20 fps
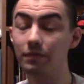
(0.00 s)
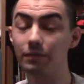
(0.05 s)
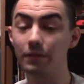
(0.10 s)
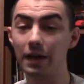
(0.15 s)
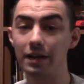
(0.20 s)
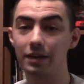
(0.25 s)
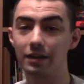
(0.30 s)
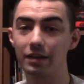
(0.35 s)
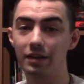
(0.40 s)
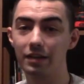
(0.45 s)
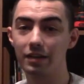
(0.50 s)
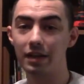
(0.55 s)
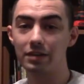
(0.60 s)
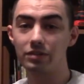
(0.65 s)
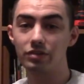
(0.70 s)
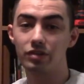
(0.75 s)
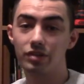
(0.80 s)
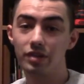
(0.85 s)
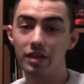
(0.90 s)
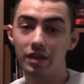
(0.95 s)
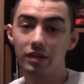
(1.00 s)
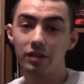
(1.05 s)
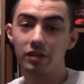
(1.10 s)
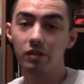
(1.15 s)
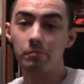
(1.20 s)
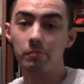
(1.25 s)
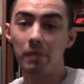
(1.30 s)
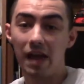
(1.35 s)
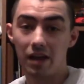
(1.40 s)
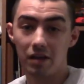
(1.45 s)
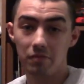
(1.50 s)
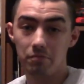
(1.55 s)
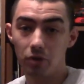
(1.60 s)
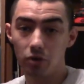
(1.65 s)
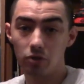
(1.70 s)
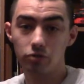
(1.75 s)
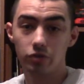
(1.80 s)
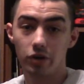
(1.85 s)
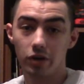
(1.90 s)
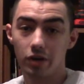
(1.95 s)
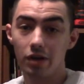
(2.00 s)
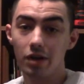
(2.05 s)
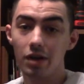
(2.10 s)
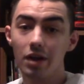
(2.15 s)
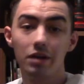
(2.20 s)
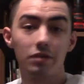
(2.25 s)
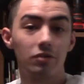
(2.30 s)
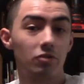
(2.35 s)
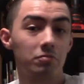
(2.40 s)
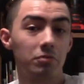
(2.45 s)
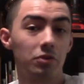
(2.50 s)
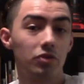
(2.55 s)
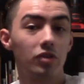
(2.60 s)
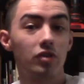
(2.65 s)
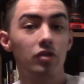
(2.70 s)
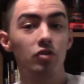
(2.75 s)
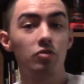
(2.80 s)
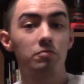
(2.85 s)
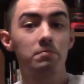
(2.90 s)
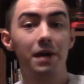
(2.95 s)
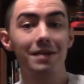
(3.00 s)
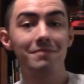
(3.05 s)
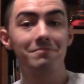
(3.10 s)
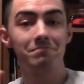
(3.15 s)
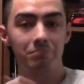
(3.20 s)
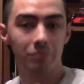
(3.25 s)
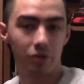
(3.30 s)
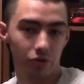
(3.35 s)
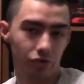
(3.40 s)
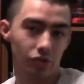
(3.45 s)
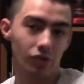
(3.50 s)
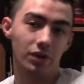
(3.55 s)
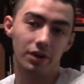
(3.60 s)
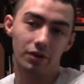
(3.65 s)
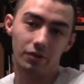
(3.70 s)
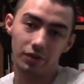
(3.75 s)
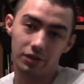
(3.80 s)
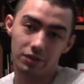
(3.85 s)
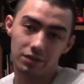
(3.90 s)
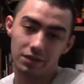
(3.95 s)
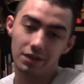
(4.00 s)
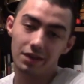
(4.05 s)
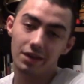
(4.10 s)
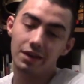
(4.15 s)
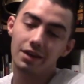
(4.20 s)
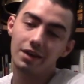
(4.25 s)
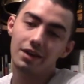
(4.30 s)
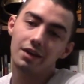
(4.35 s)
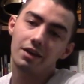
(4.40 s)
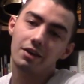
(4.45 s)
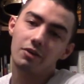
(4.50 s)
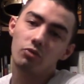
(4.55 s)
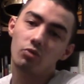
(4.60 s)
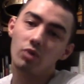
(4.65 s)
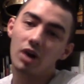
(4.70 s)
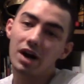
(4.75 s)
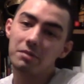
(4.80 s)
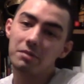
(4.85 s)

fact, it's actually stated the back baldric was mostly used by mercenaries. Why